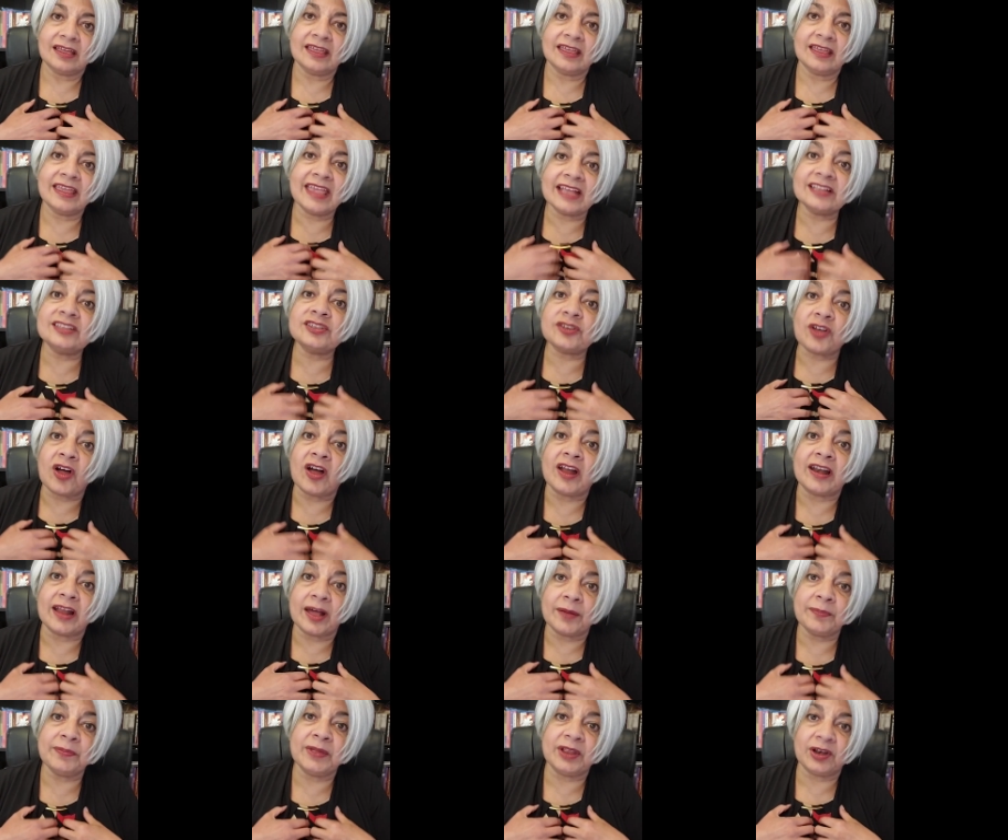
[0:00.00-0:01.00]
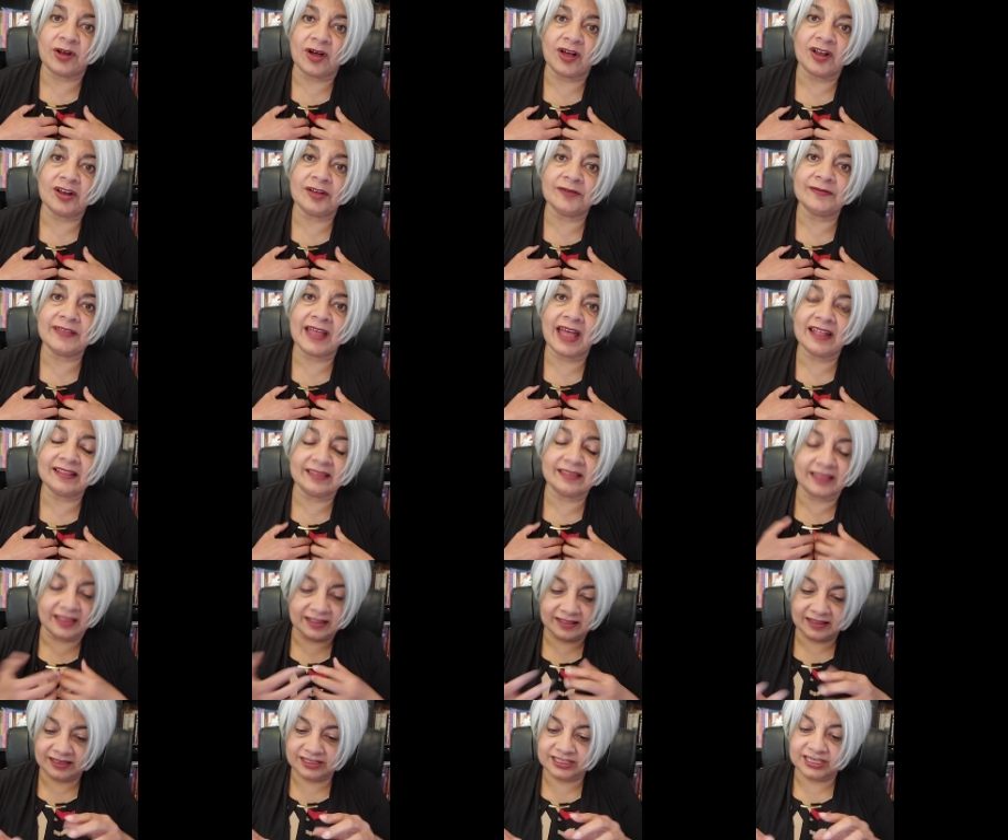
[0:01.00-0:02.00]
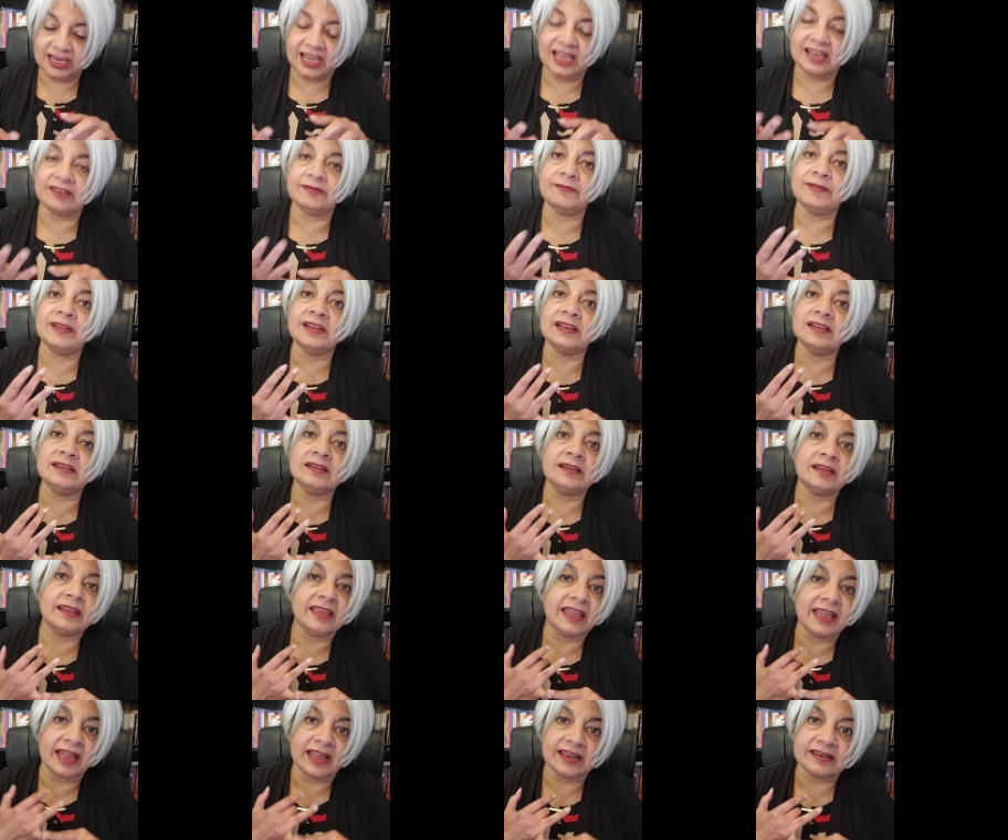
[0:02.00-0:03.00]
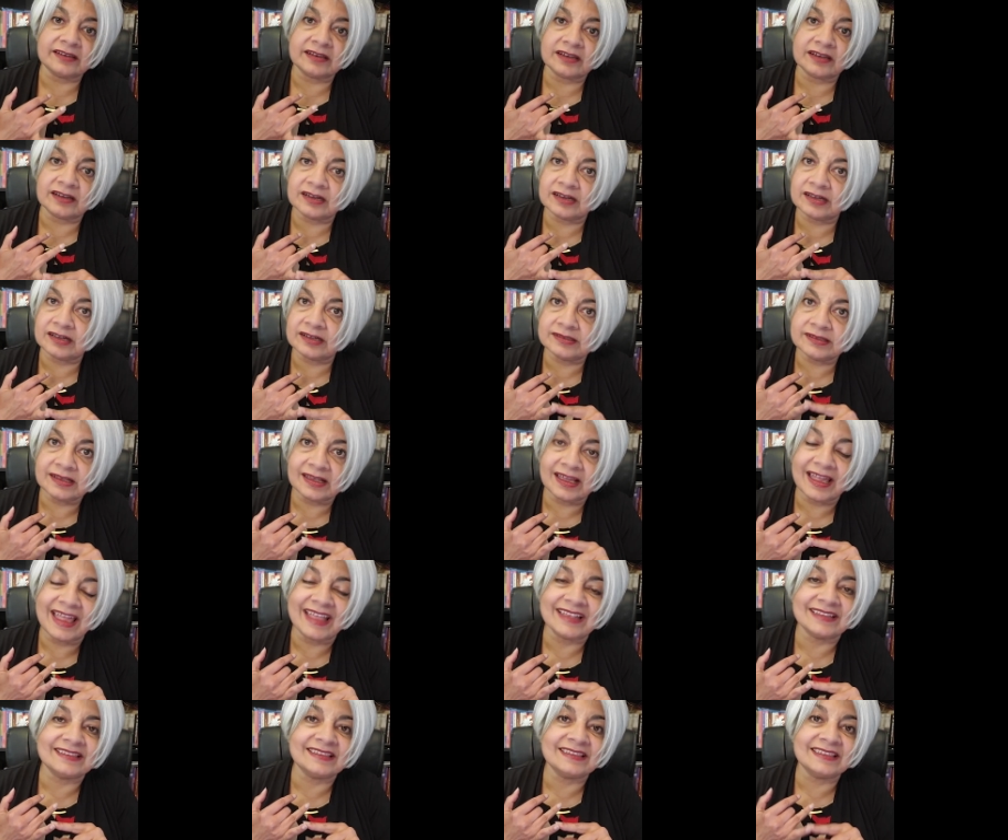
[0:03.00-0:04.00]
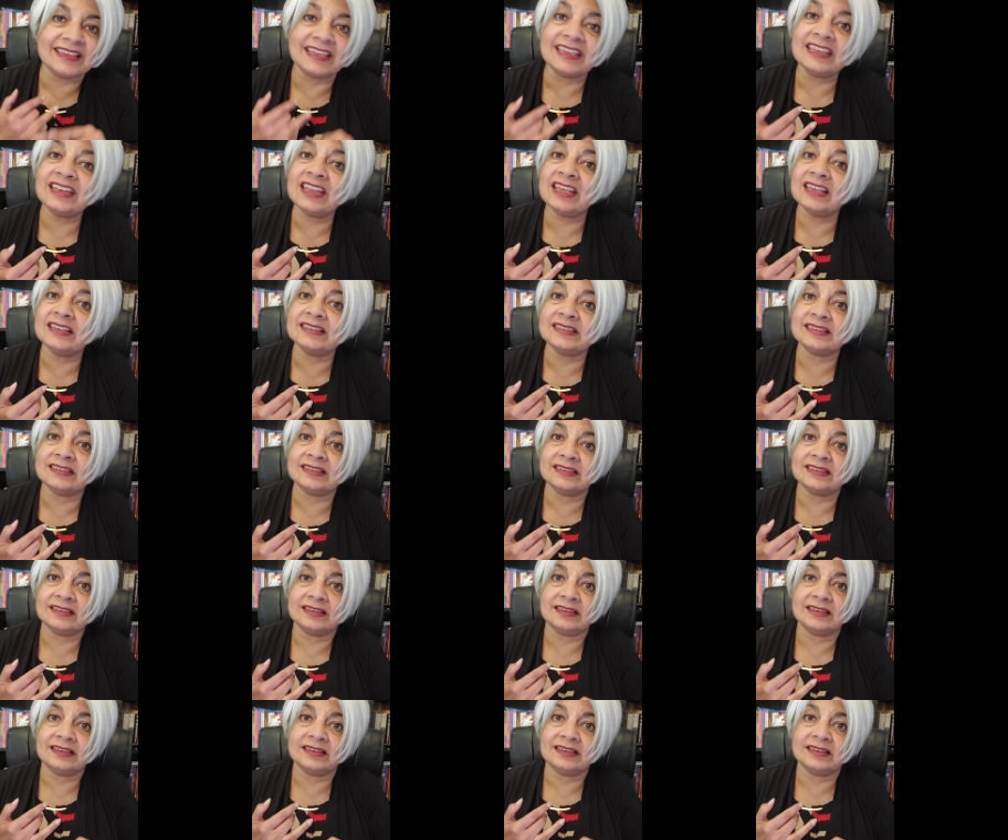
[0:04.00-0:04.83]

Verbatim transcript: gets caught up in all of that, then the child will get a, a sickness